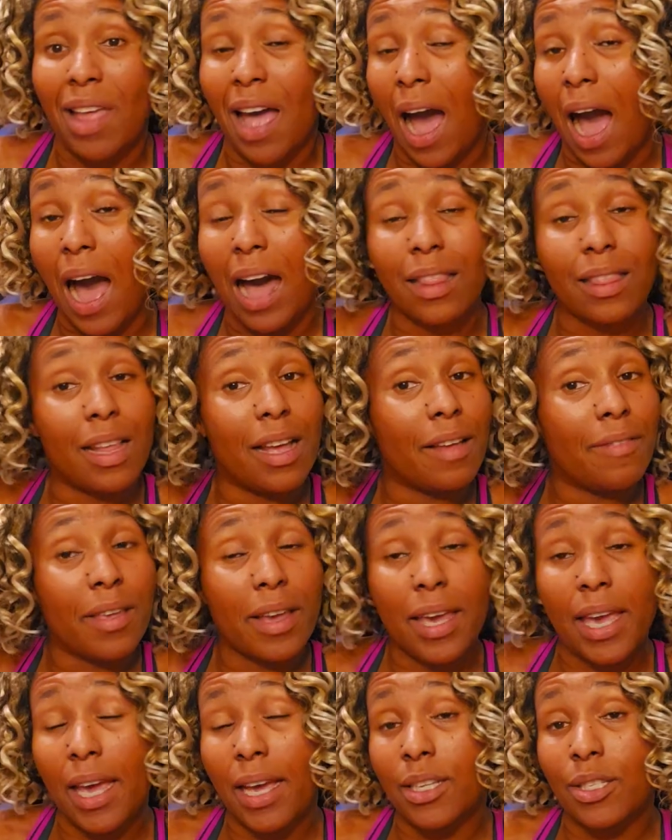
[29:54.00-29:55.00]
I love
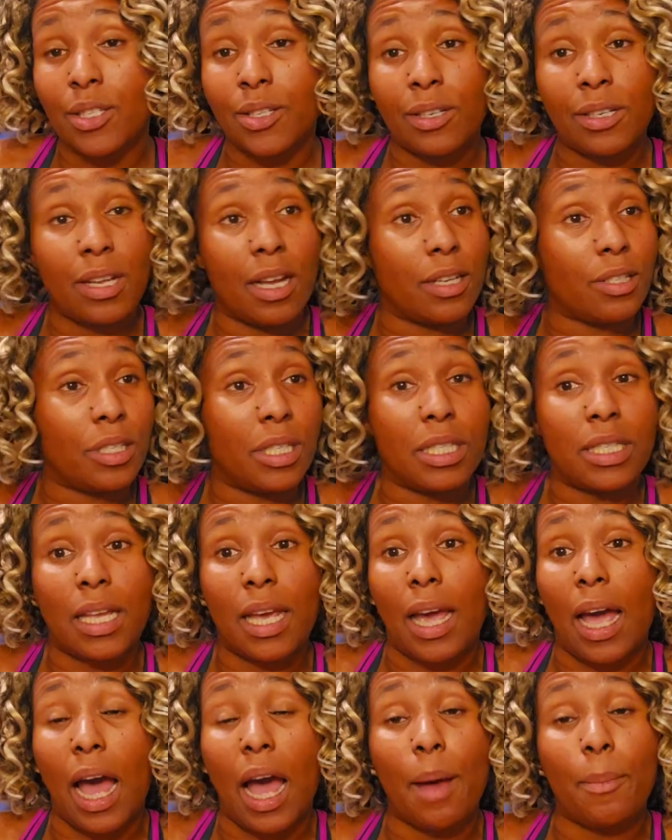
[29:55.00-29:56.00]
that Katie stood on. She's
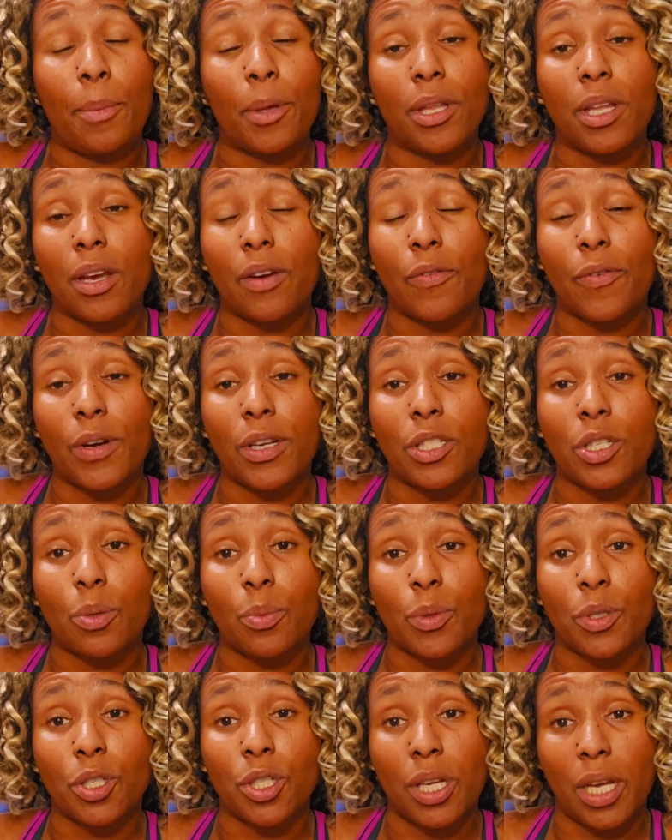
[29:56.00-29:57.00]
like, I'm building a friendship
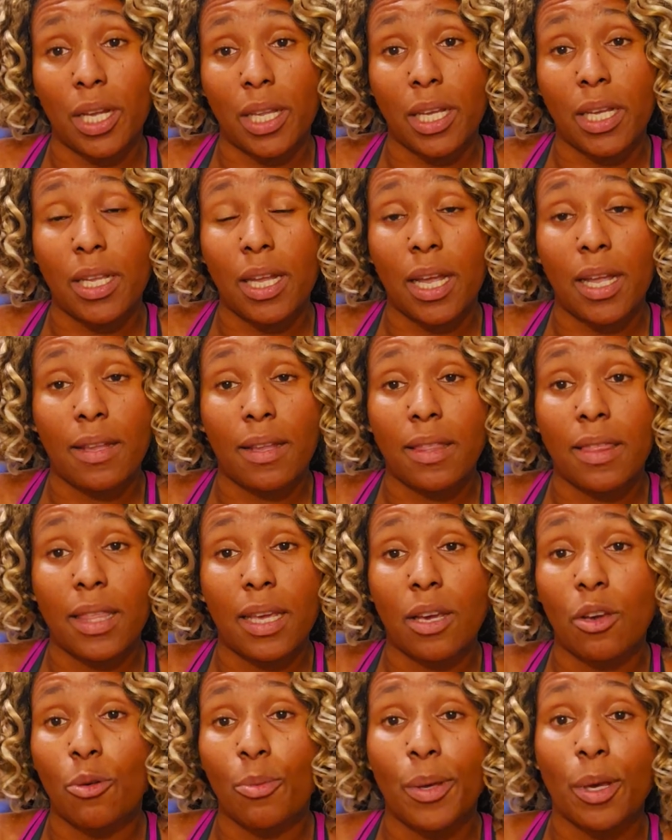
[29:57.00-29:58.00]
with Shannon, and I didn't
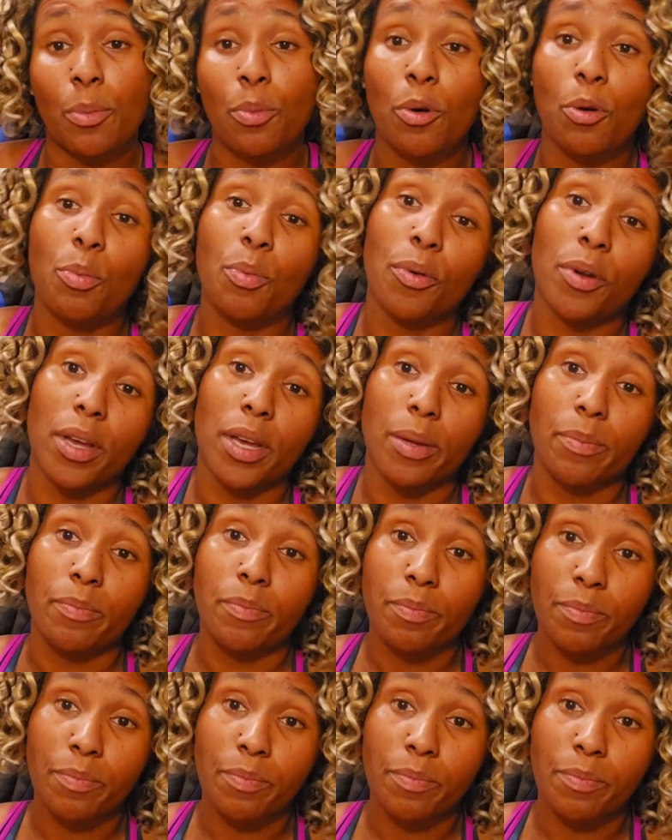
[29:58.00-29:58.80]
think it would be appropriate.